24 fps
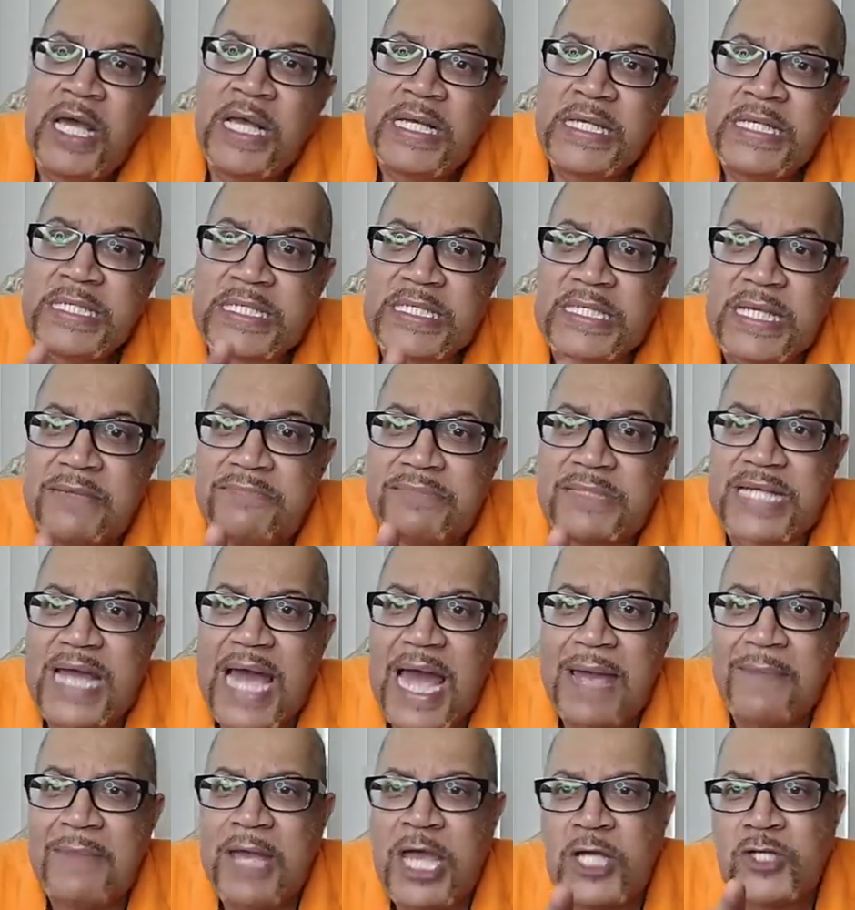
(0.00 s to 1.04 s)

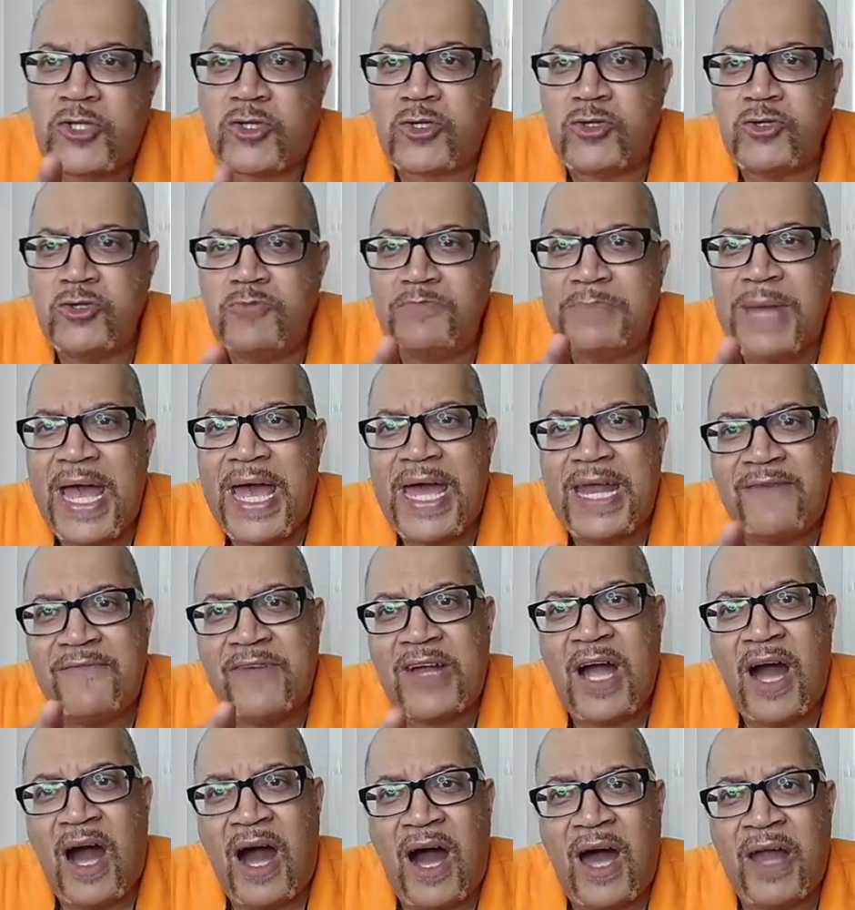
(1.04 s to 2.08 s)
Sometime a true man of
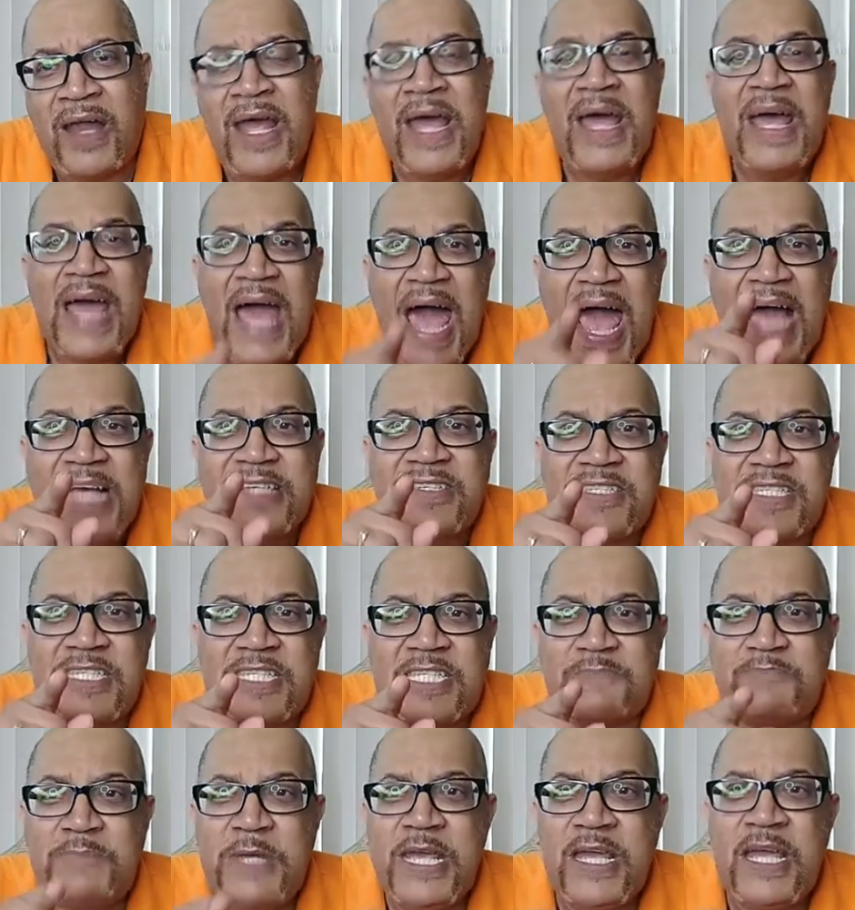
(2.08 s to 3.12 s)
God has to
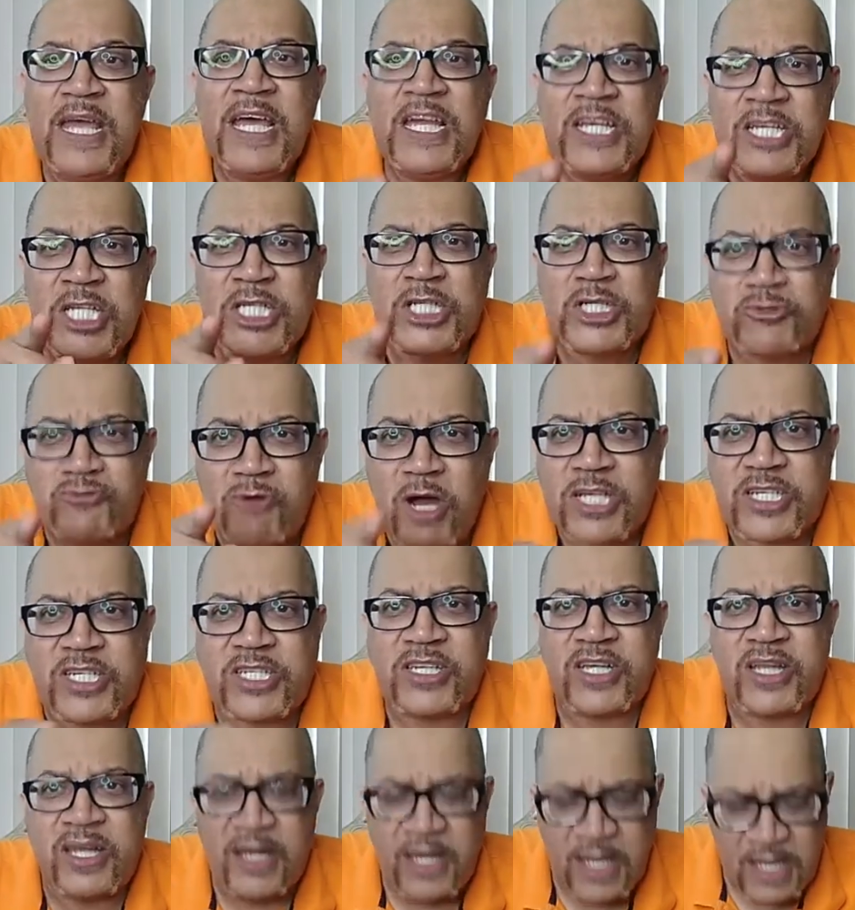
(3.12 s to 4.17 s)
speak
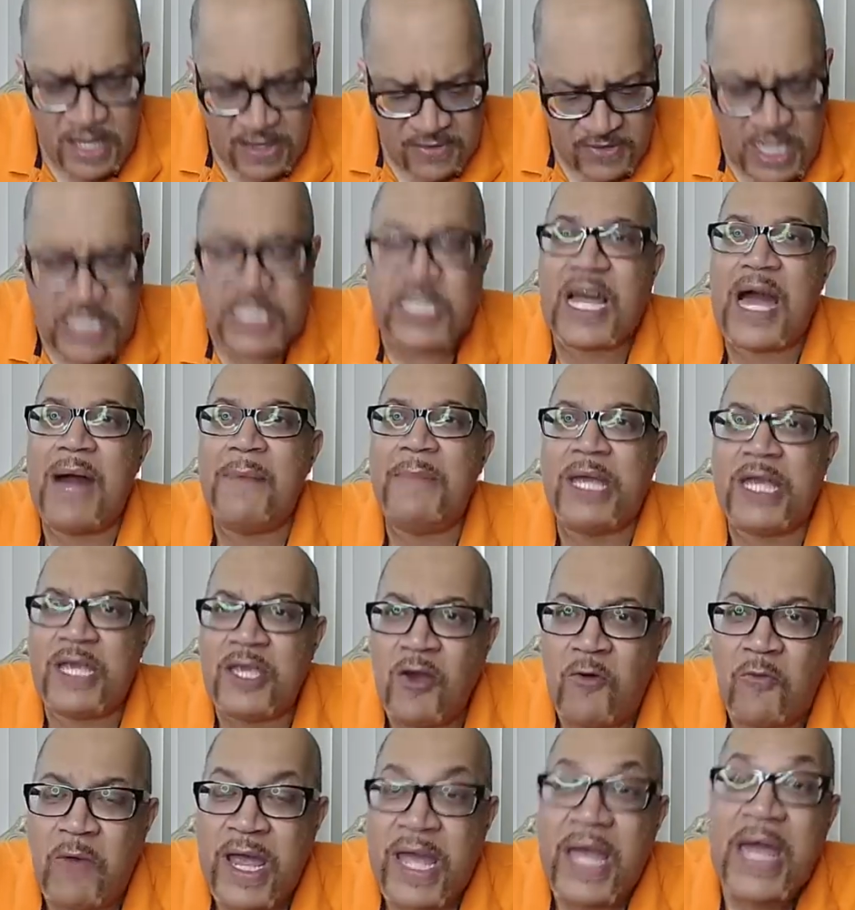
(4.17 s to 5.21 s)
destruction that's coming
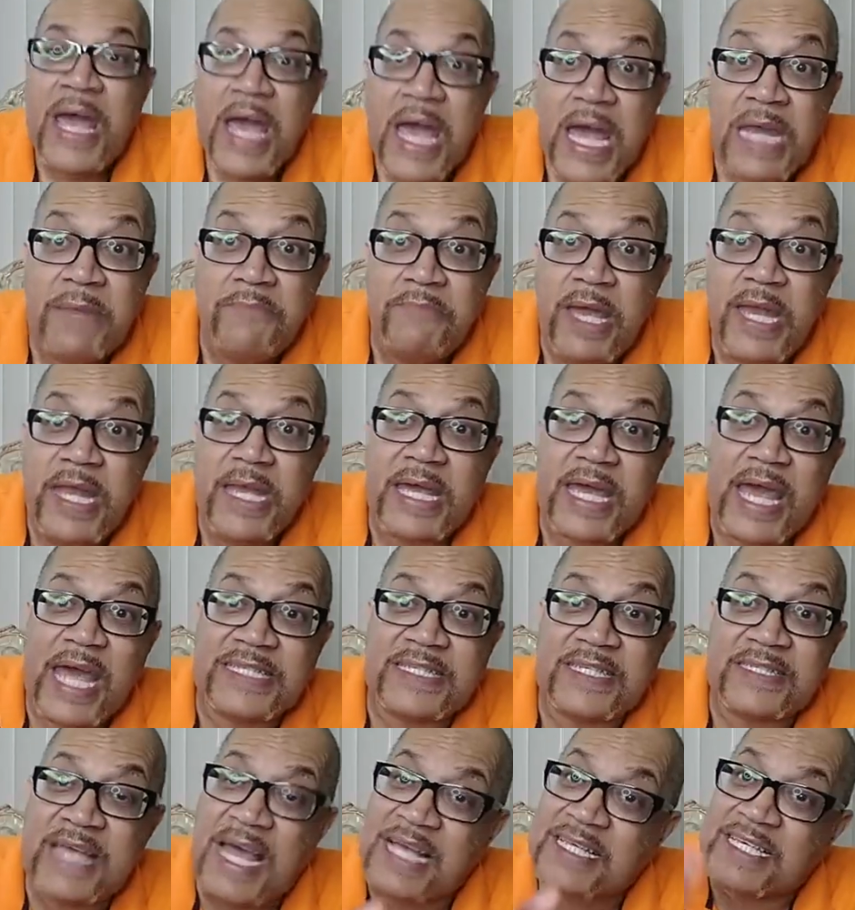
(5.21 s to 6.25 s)
your way. And in many
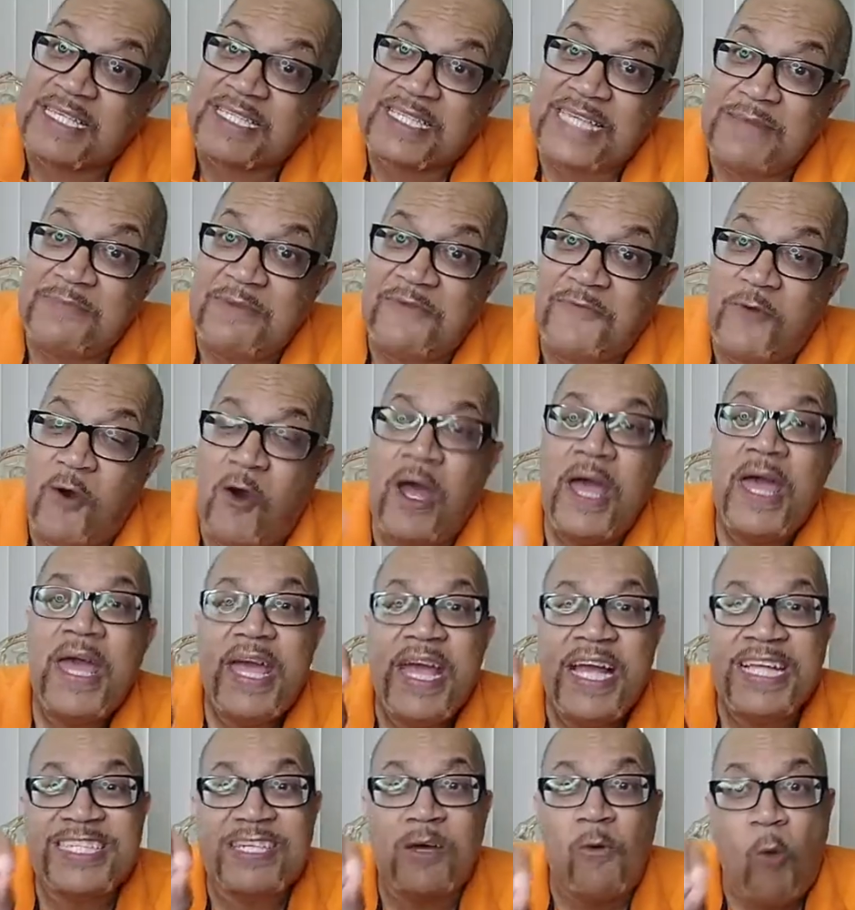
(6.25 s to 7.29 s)
cases, as I said before,
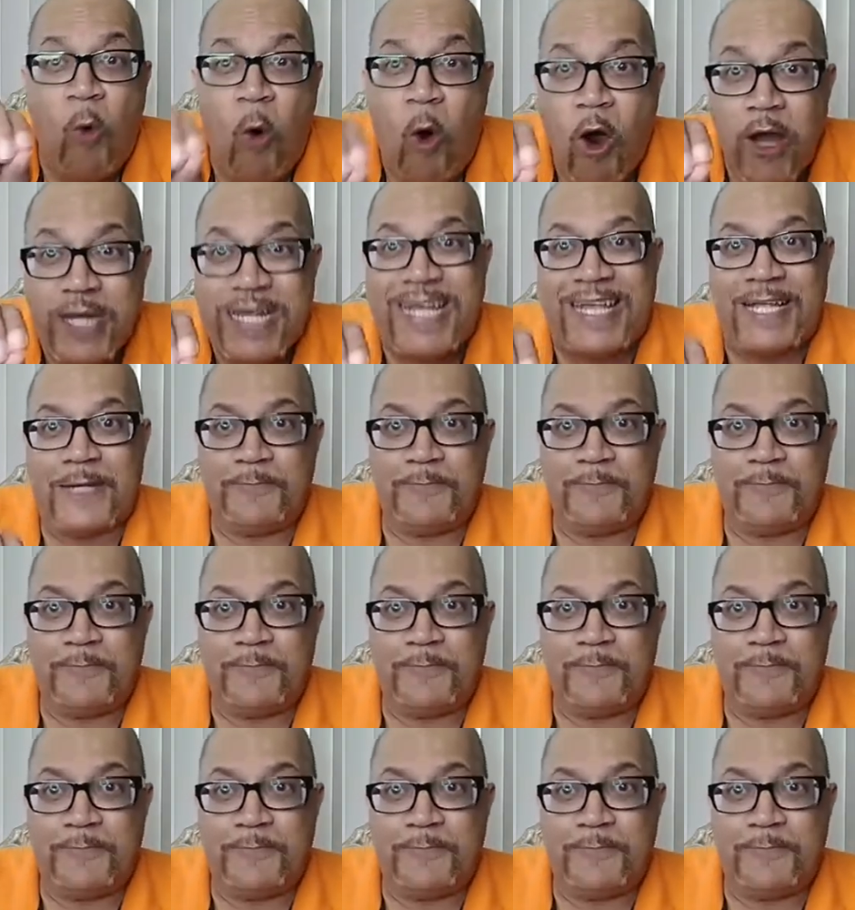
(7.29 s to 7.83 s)
it's a warning.